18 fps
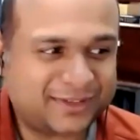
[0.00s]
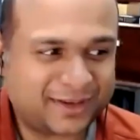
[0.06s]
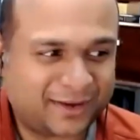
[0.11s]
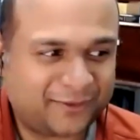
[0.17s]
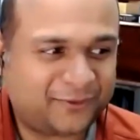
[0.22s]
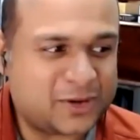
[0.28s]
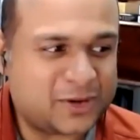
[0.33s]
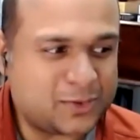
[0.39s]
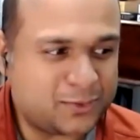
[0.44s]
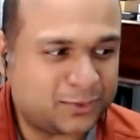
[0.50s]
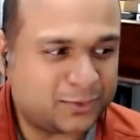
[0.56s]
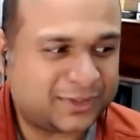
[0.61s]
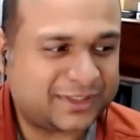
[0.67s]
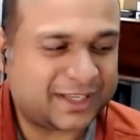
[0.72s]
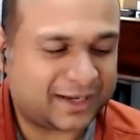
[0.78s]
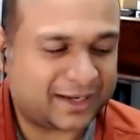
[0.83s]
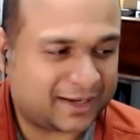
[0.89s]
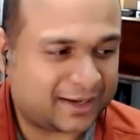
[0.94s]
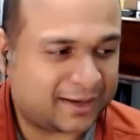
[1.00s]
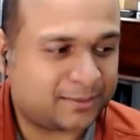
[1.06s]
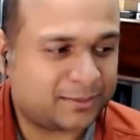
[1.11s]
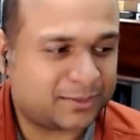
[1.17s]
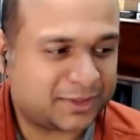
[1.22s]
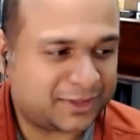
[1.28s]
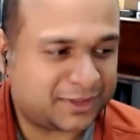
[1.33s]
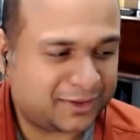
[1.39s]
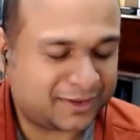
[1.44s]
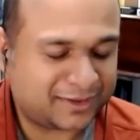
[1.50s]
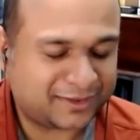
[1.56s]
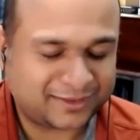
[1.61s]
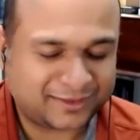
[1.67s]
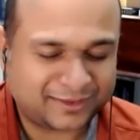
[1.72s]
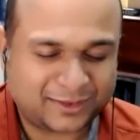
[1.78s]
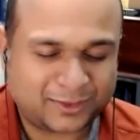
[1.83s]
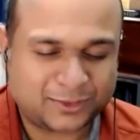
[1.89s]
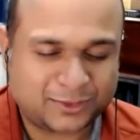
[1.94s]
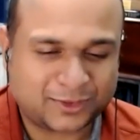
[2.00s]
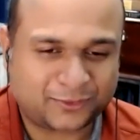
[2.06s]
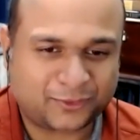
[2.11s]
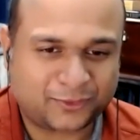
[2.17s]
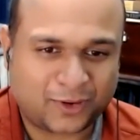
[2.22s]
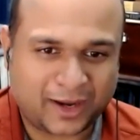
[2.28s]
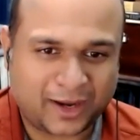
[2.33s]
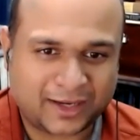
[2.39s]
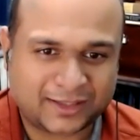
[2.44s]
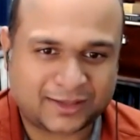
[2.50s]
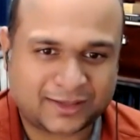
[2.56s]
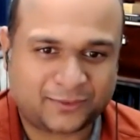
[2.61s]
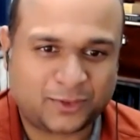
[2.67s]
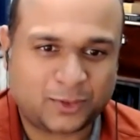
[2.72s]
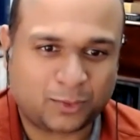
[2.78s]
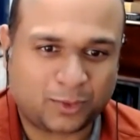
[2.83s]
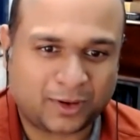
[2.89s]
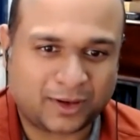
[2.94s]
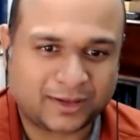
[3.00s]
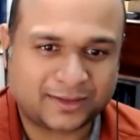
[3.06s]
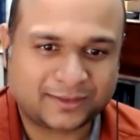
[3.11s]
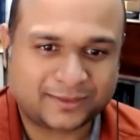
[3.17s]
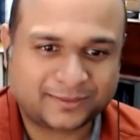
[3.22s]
a few synonyms. You can use a phrase if you want.